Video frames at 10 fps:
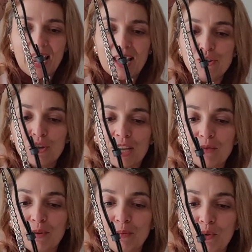and you can
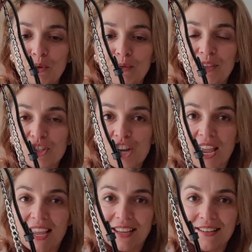remove the
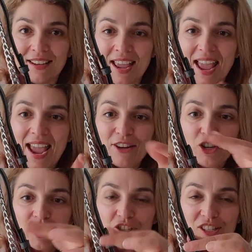chain, and
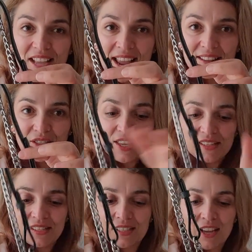you can just add
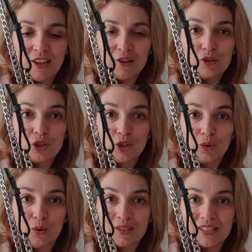this to the
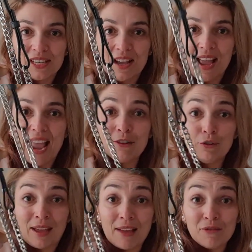hooks here, and
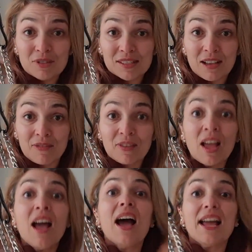you have yourself
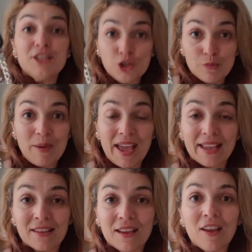a new
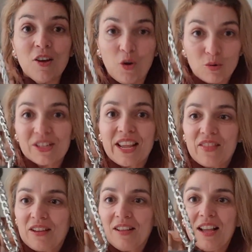bag
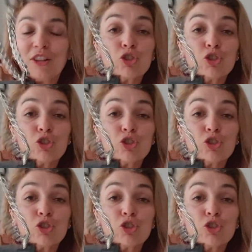altogether. A